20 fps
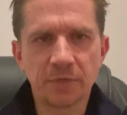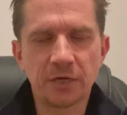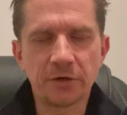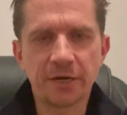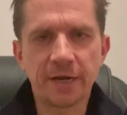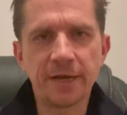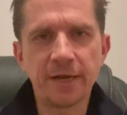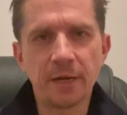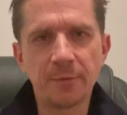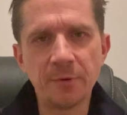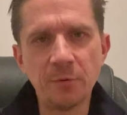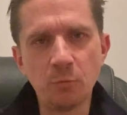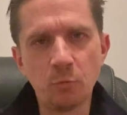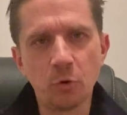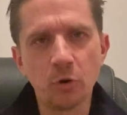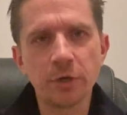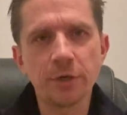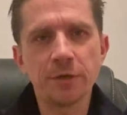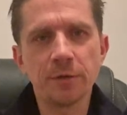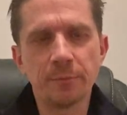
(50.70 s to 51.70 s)
Okay? I mean,
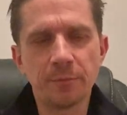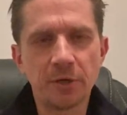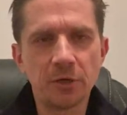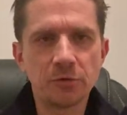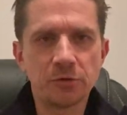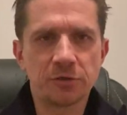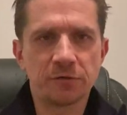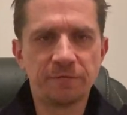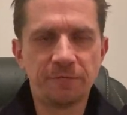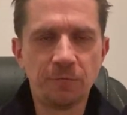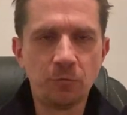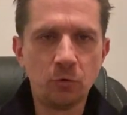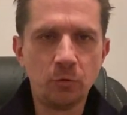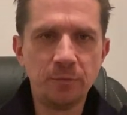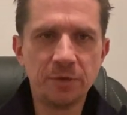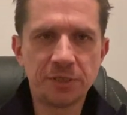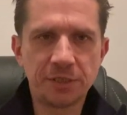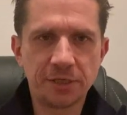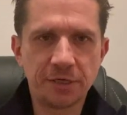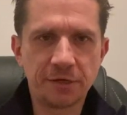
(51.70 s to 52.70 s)
what are the most
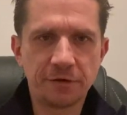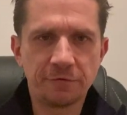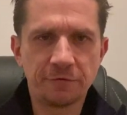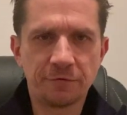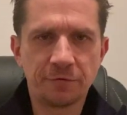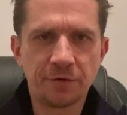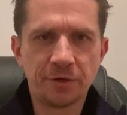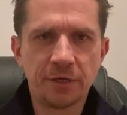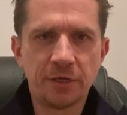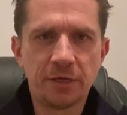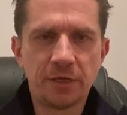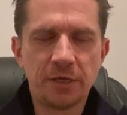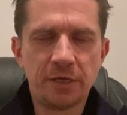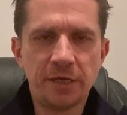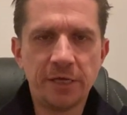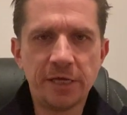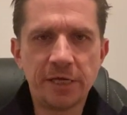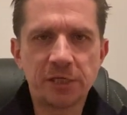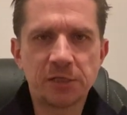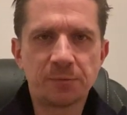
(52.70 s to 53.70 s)
formative
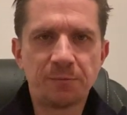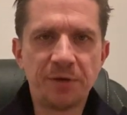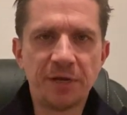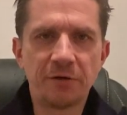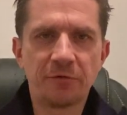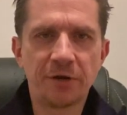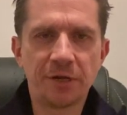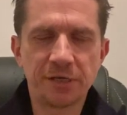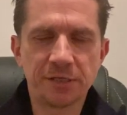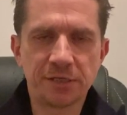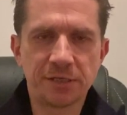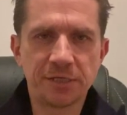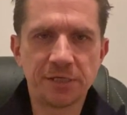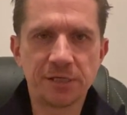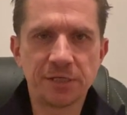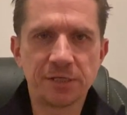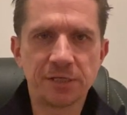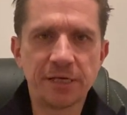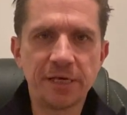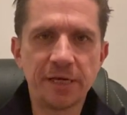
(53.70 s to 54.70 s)

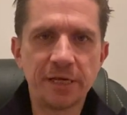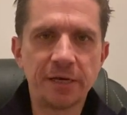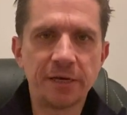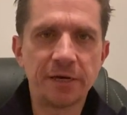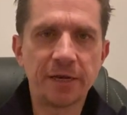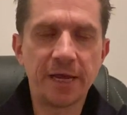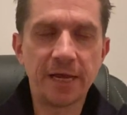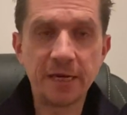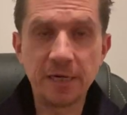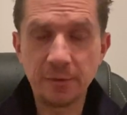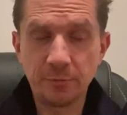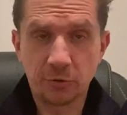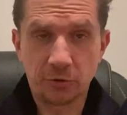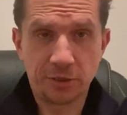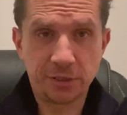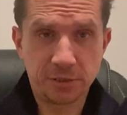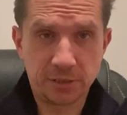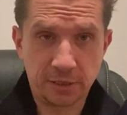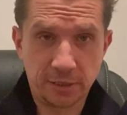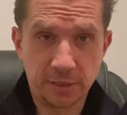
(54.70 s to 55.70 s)
experiences in
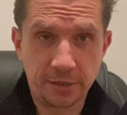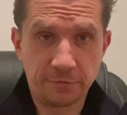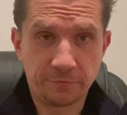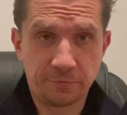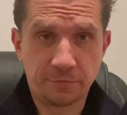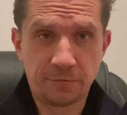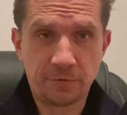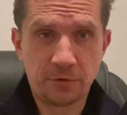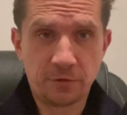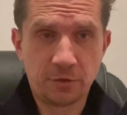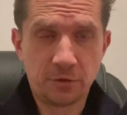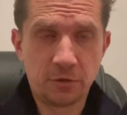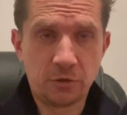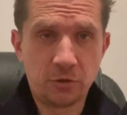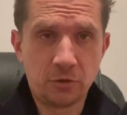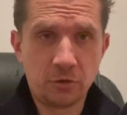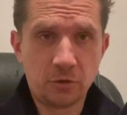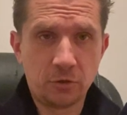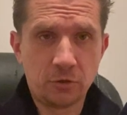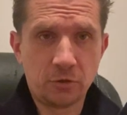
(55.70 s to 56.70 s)
anybody's life?
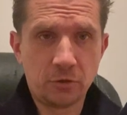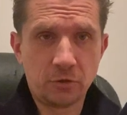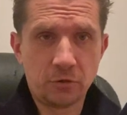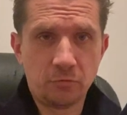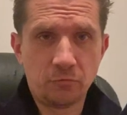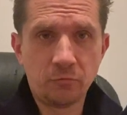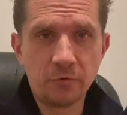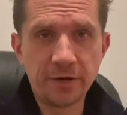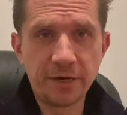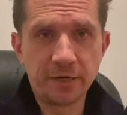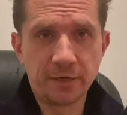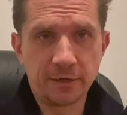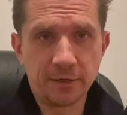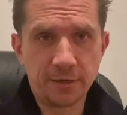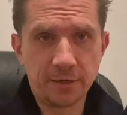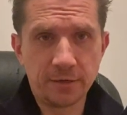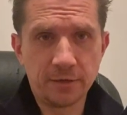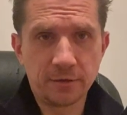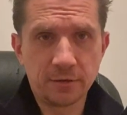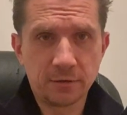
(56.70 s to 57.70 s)
Really?
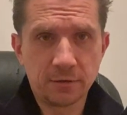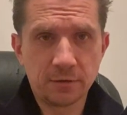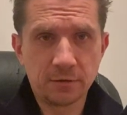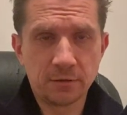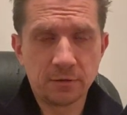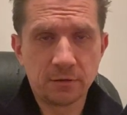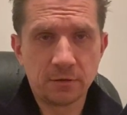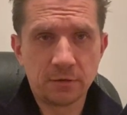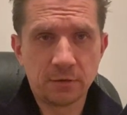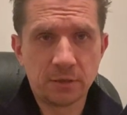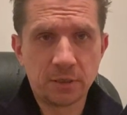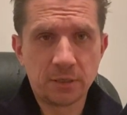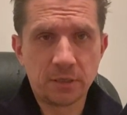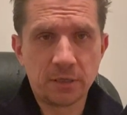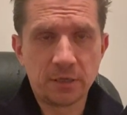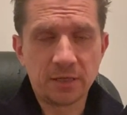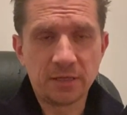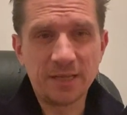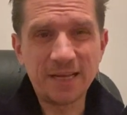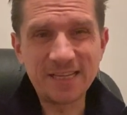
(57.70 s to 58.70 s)

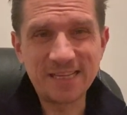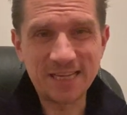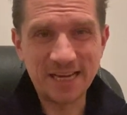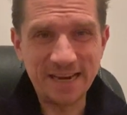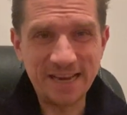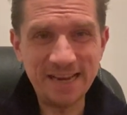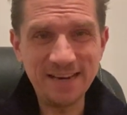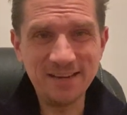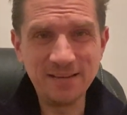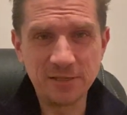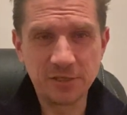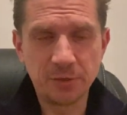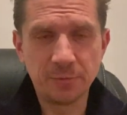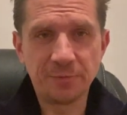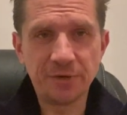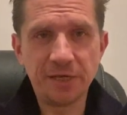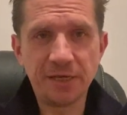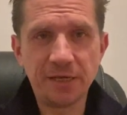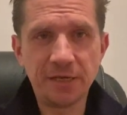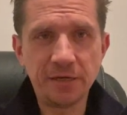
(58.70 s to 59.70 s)
They tend to
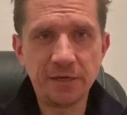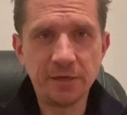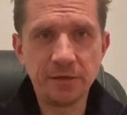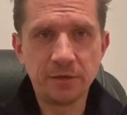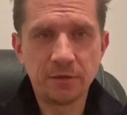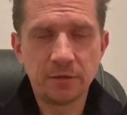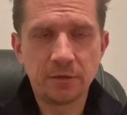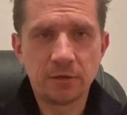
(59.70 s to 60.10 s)
be